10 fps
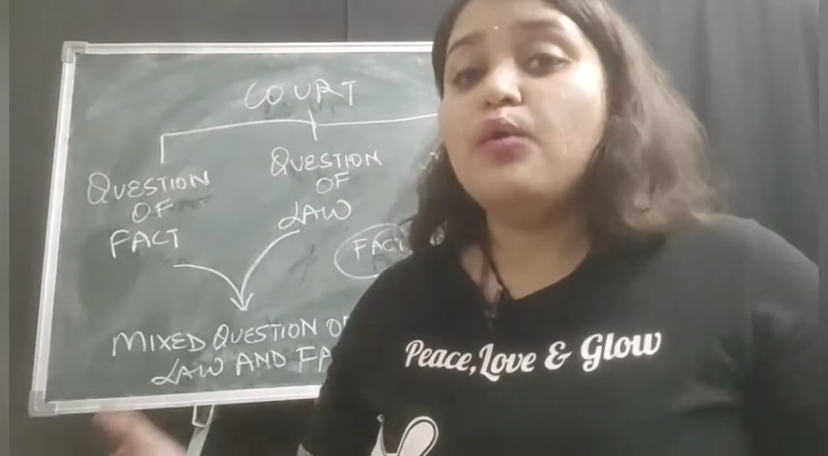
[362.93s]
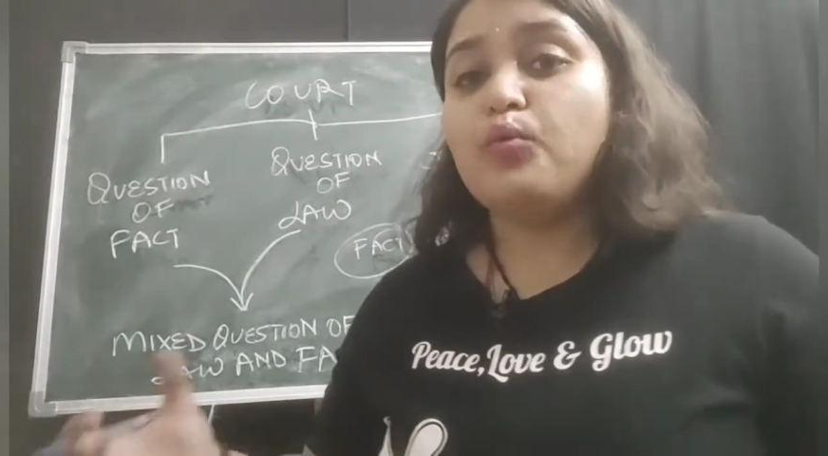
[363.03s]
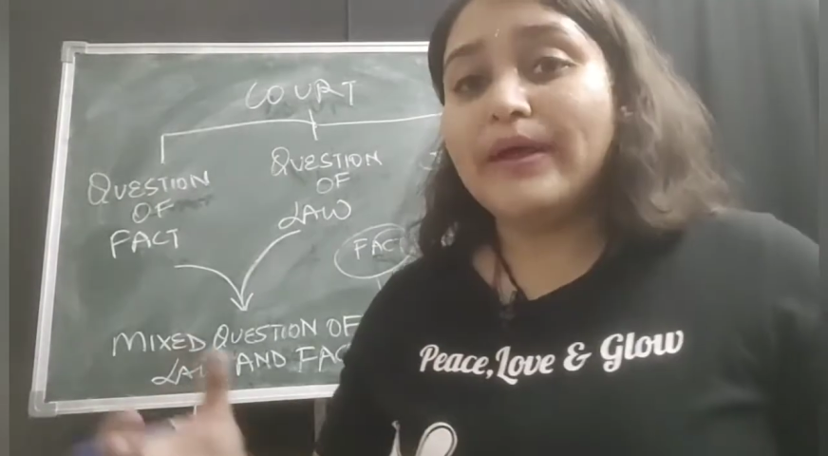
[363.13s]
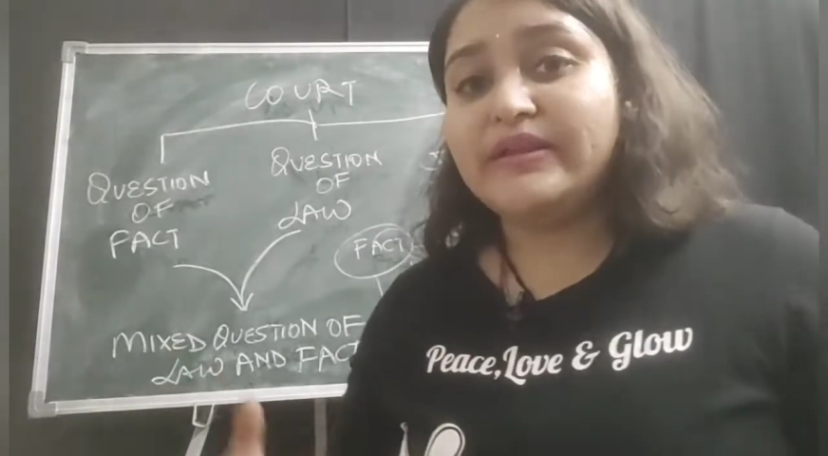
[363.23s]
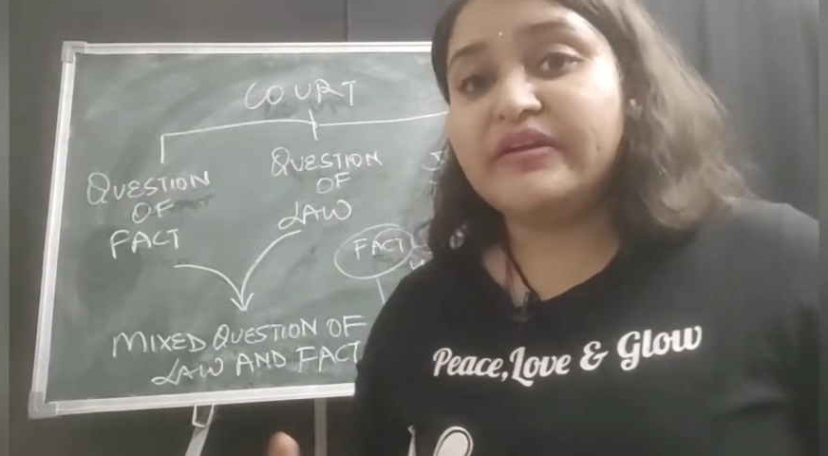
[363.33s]

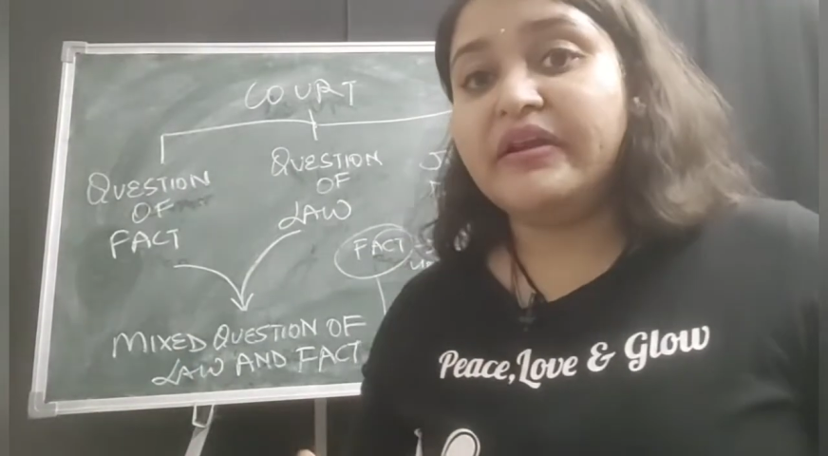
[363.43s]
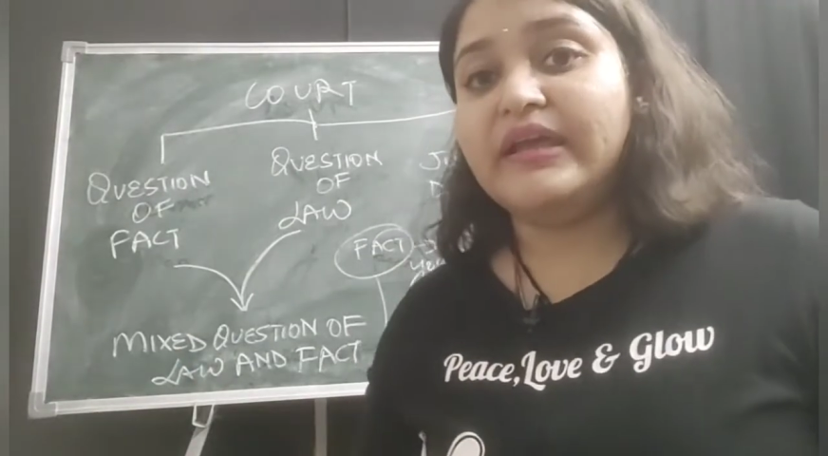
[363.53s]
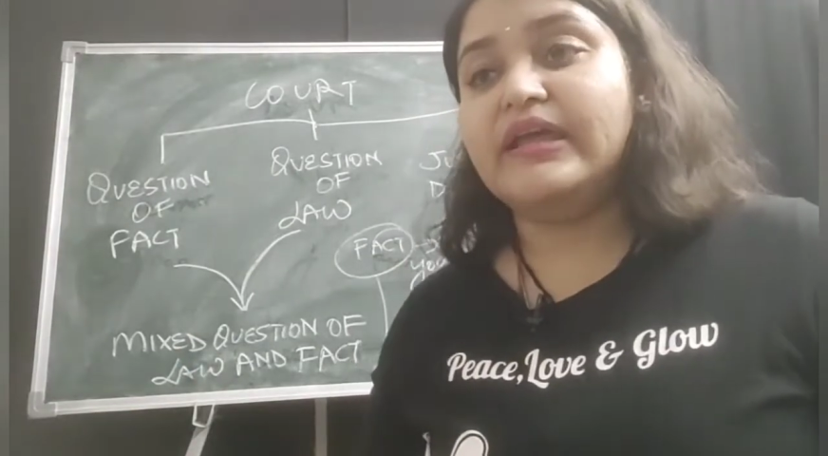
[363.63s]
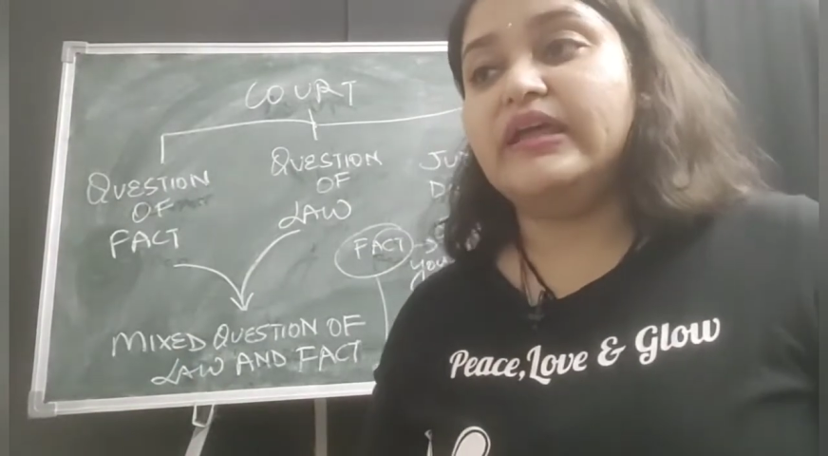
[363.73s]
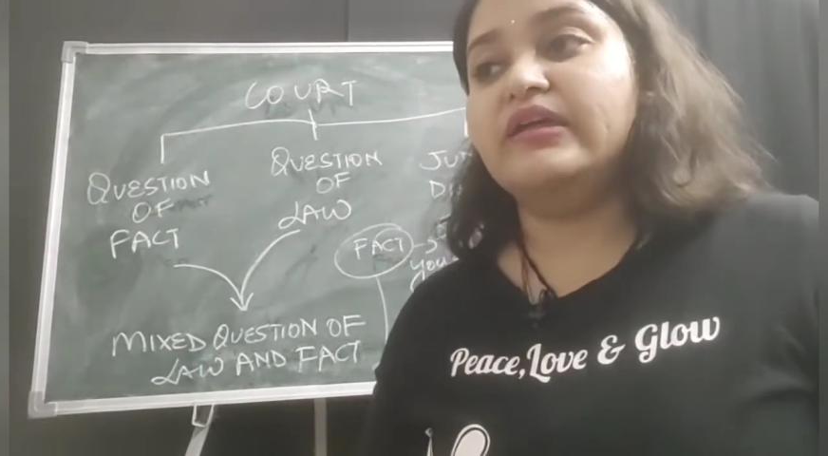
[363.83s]
whether
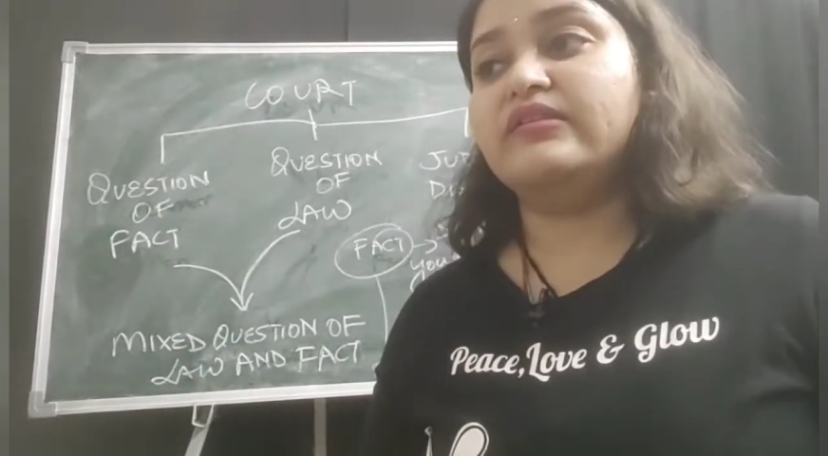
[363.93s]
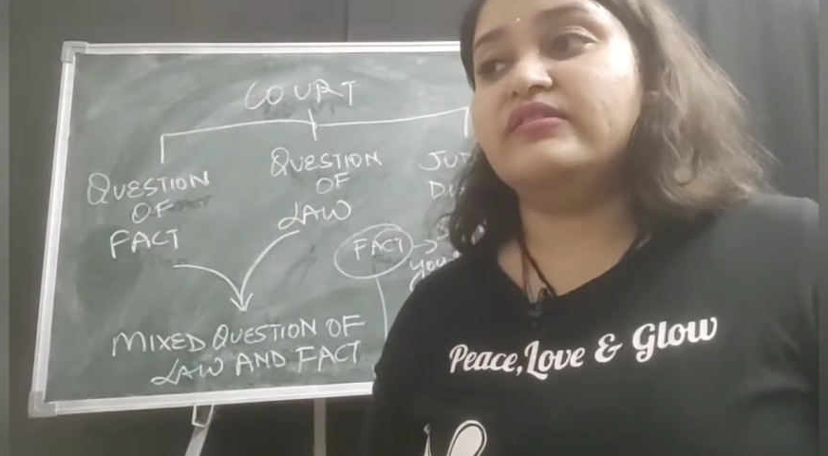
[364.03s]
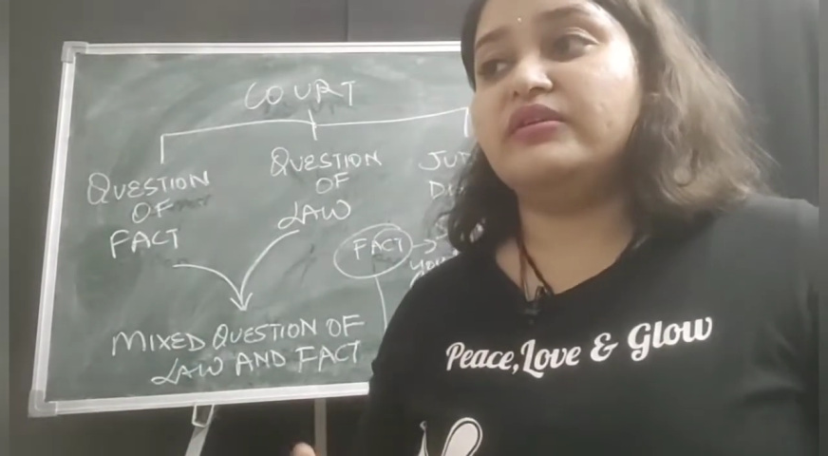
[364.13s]
he is,